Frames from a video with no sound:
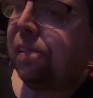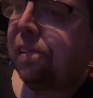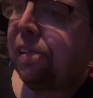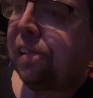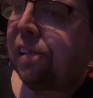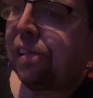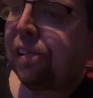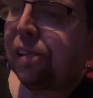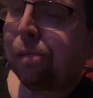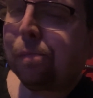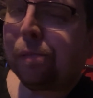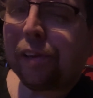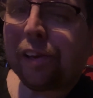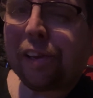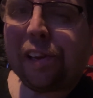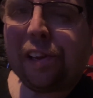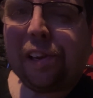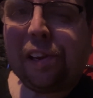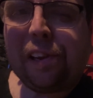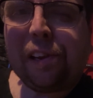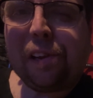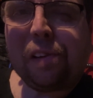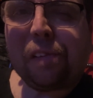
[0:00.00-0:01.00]
at the
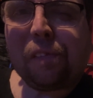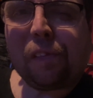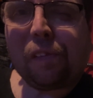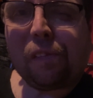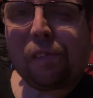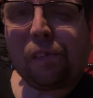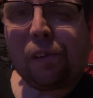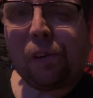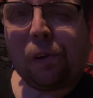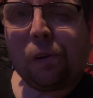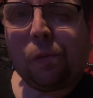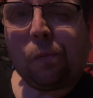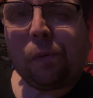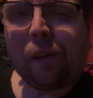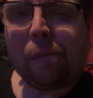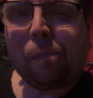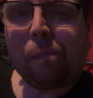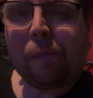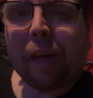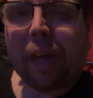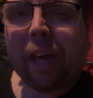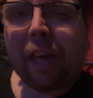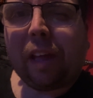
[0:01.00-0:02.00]
beginning of the film, we
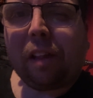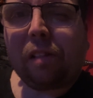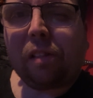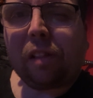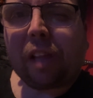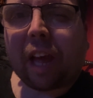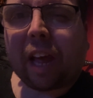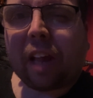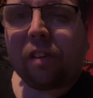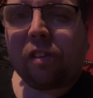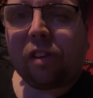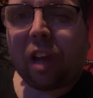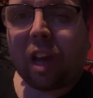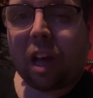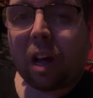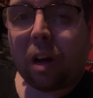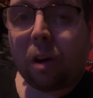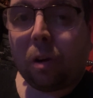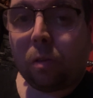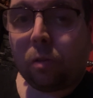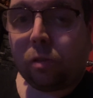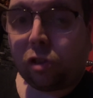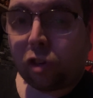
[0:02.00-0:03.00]
meet
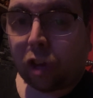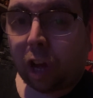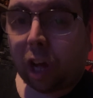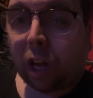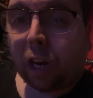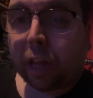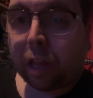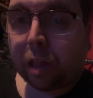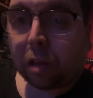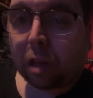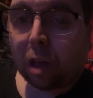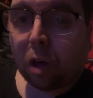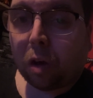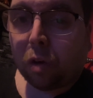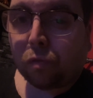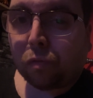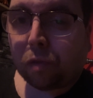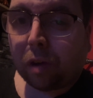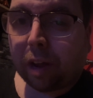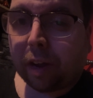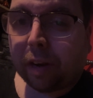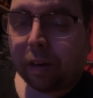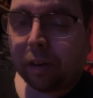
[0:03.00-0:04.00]
Danielle, Charlie's
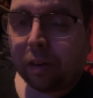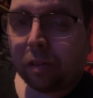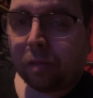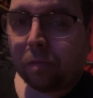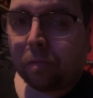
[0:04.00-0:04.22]
girlfriend.